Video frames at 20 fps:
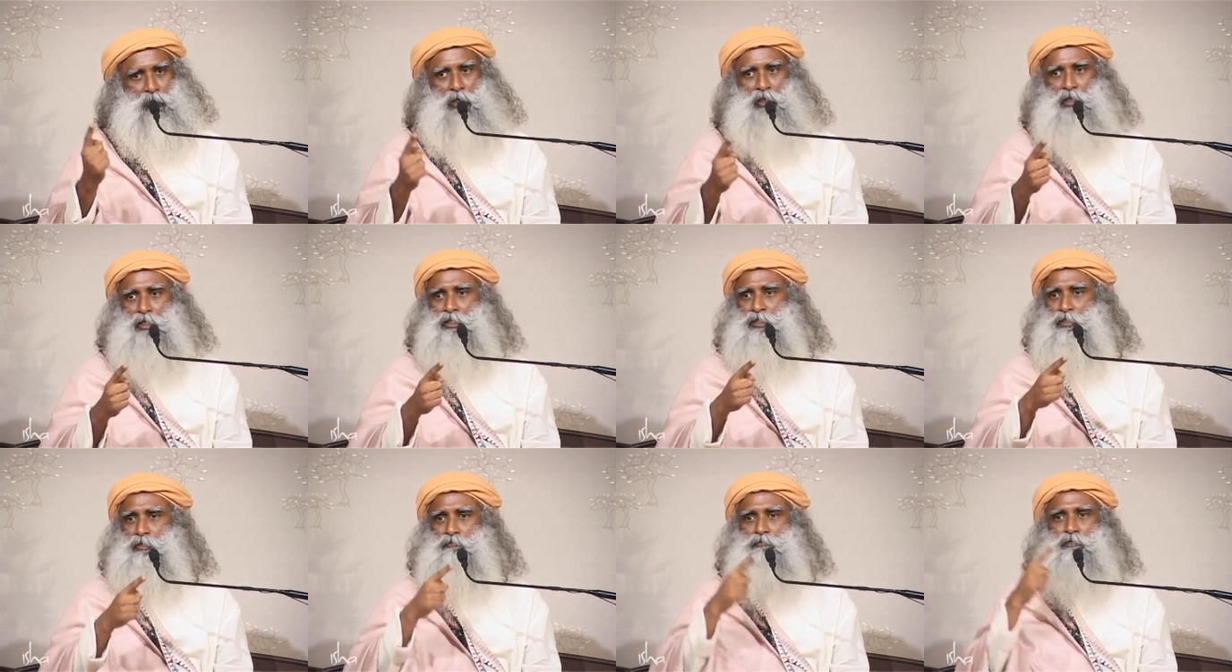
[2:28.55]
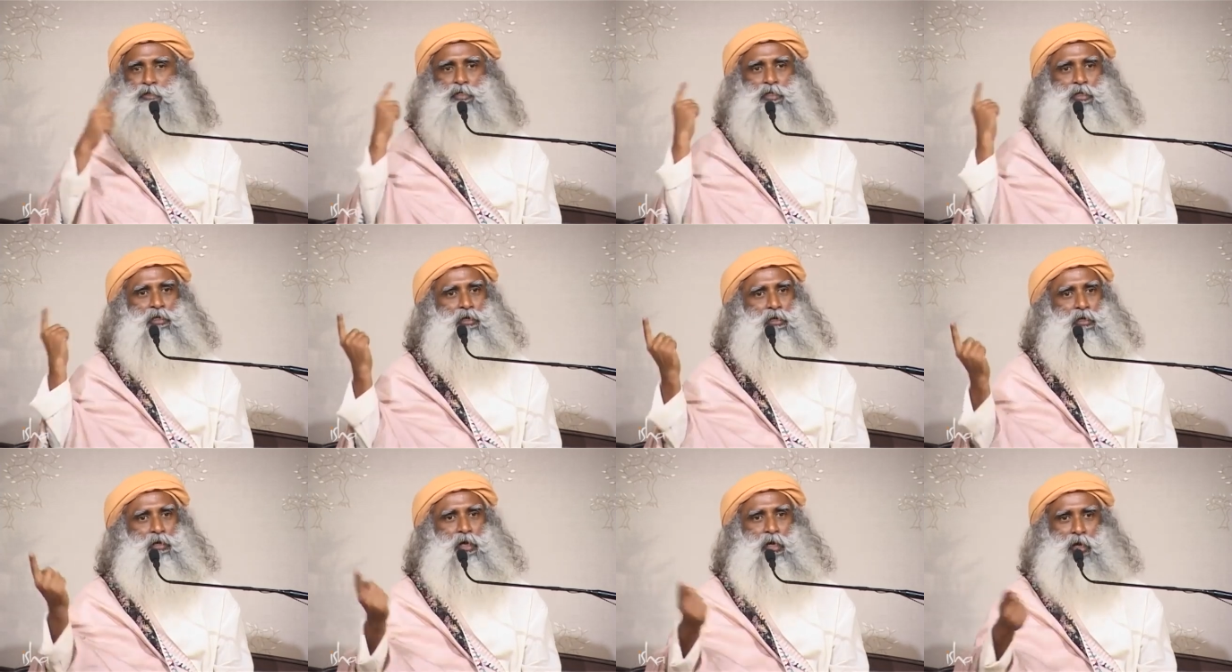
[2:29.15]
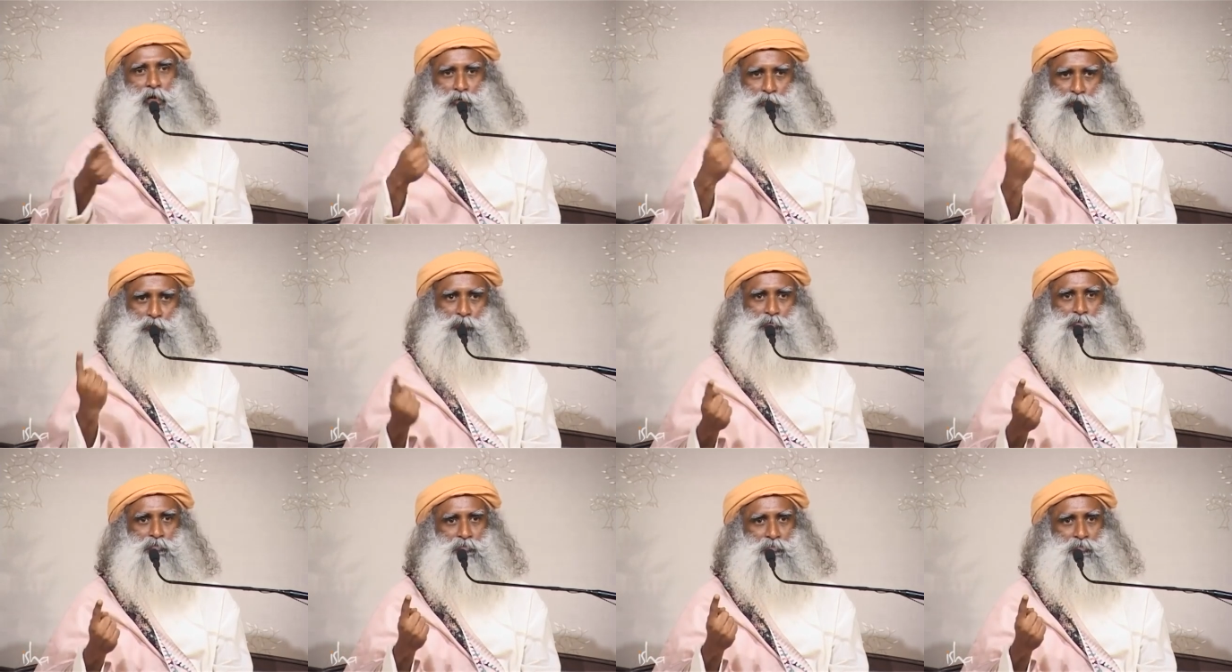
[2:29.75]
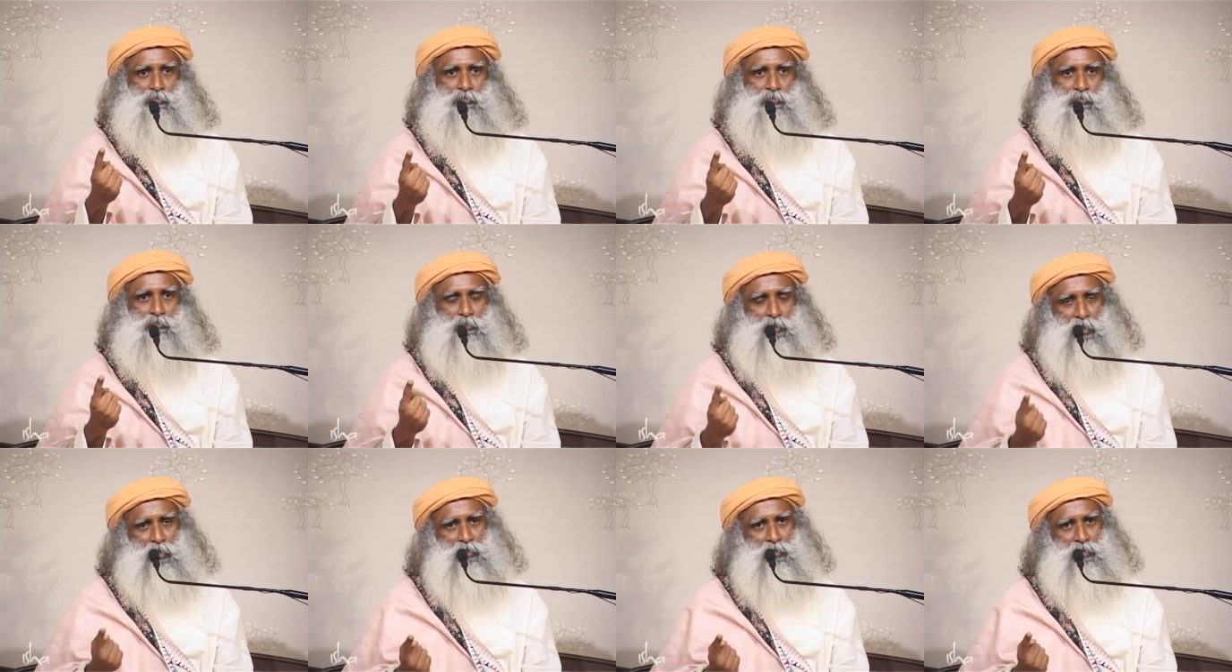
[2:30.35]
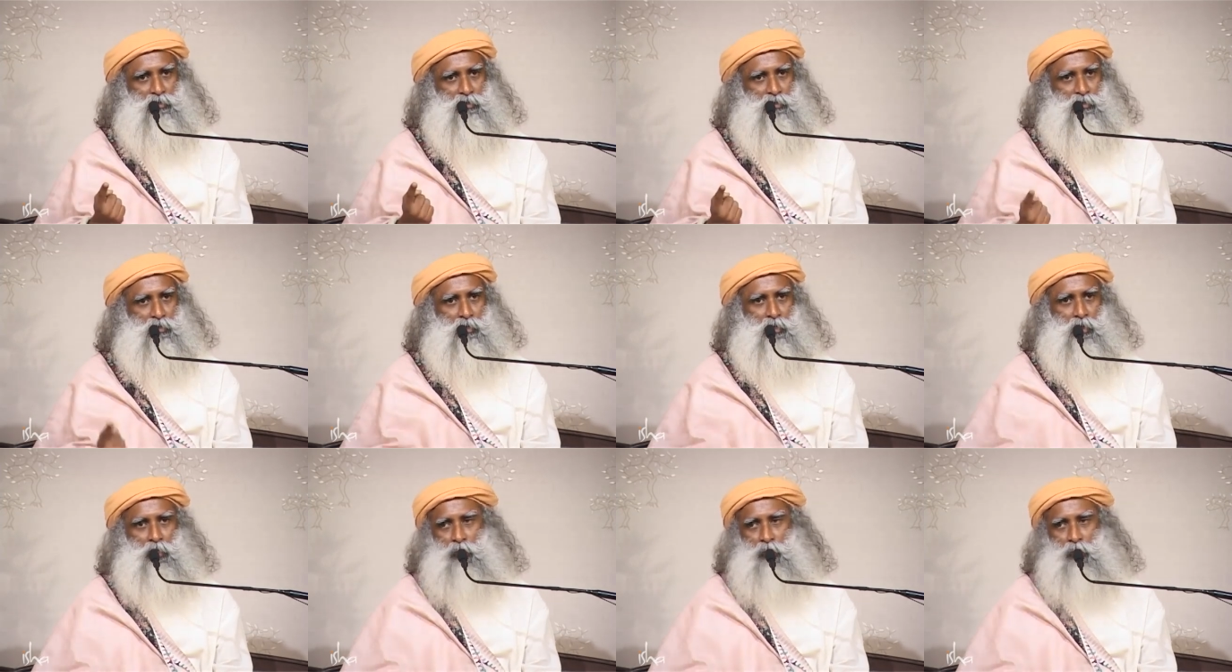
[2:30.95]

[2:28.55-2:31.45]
at least the physical around you, yes?